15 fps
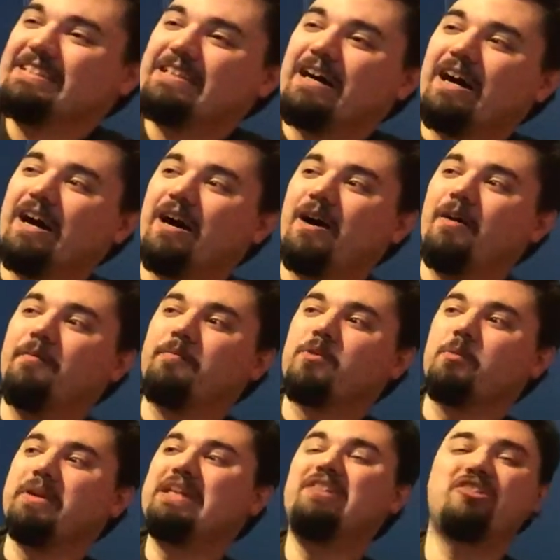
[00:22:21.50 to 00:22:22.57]
um,
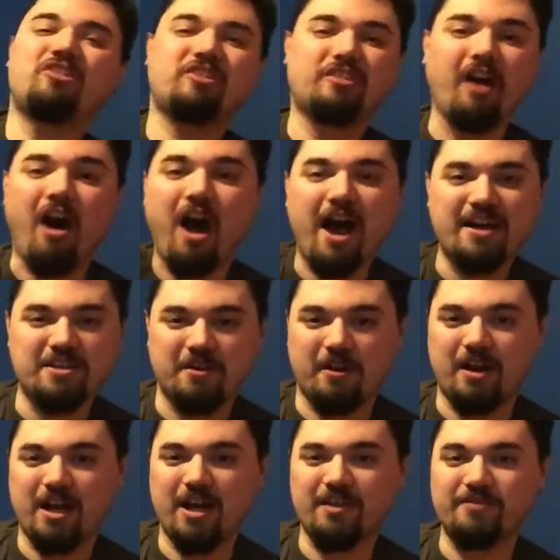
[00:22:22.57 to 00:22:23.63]
when he
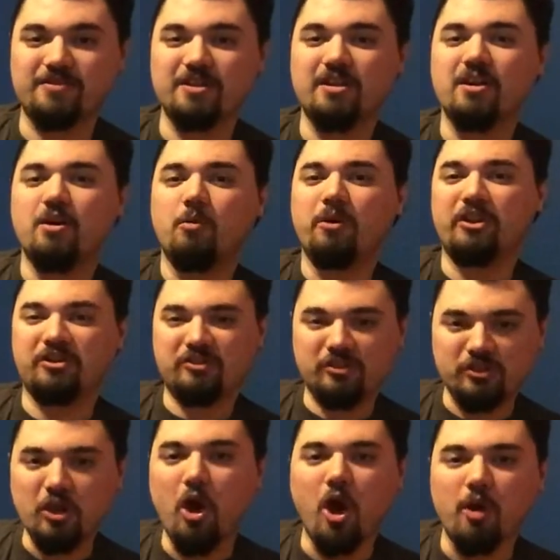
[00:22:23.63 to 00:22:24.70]
skydives with a
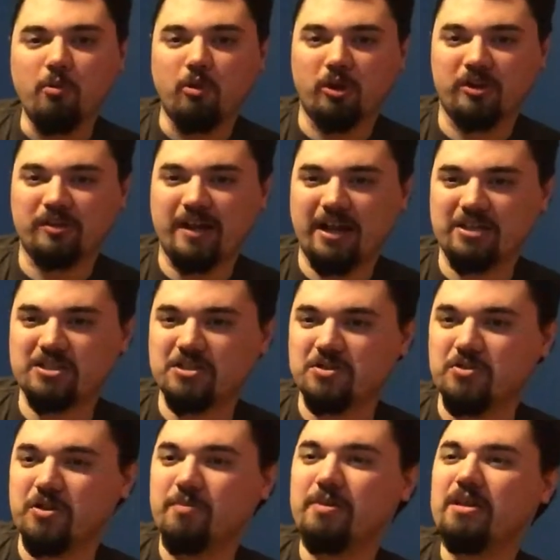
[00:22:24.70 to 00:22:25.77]
snowboard attached
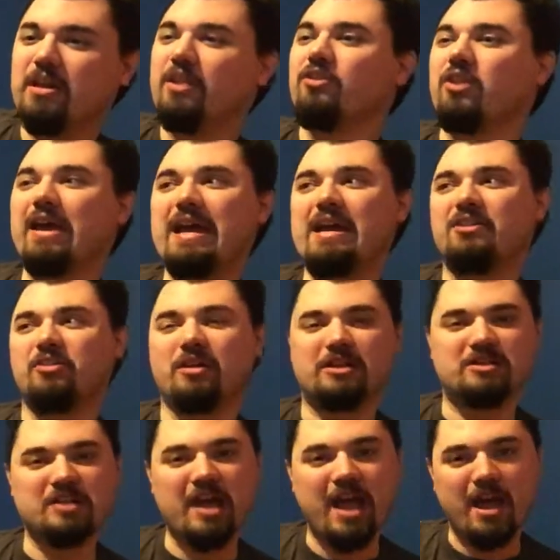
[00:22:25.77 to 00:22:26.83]
to him and lands on
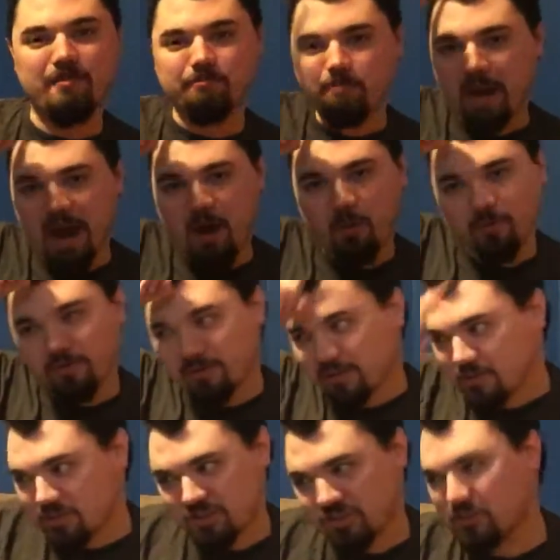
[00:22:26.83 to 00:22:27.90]
a damn mountain
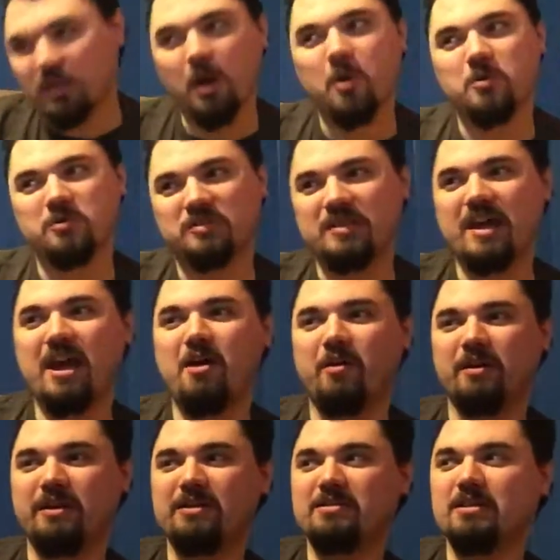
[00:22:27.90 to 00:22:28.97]
and just goes
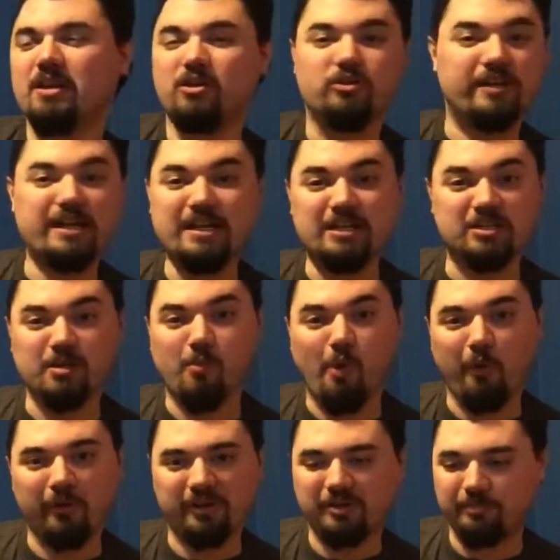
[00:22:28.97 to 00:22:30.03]
down it, leading to
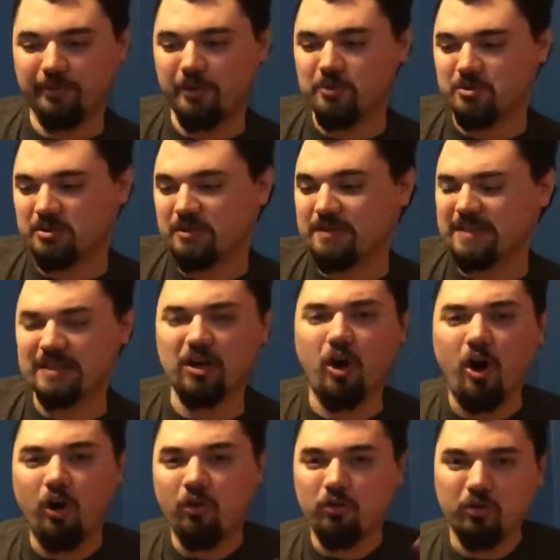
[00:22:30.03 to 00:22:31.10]
more explosions. It
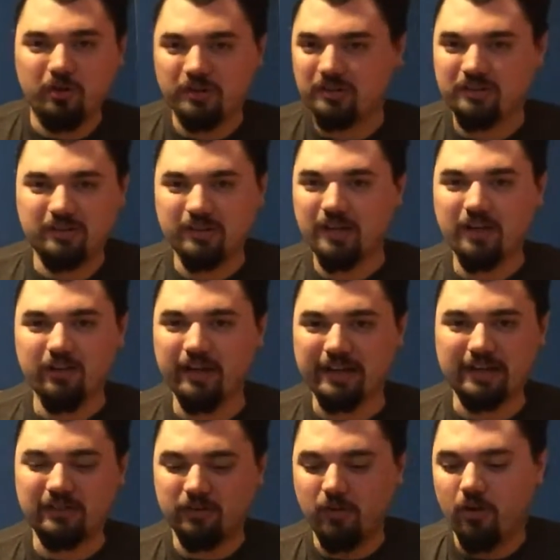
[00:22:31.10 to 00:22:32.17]
all looks like
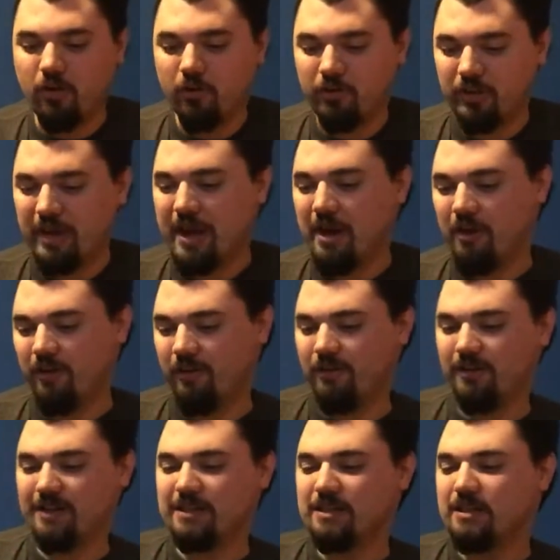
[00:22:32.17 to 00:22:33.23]
it's all
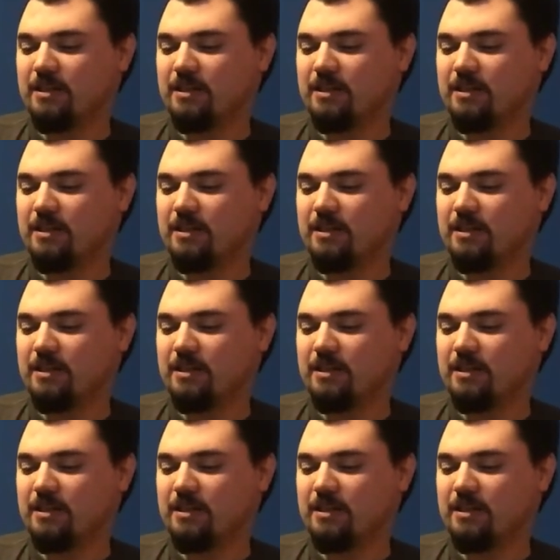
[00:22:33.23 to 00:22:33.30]
there.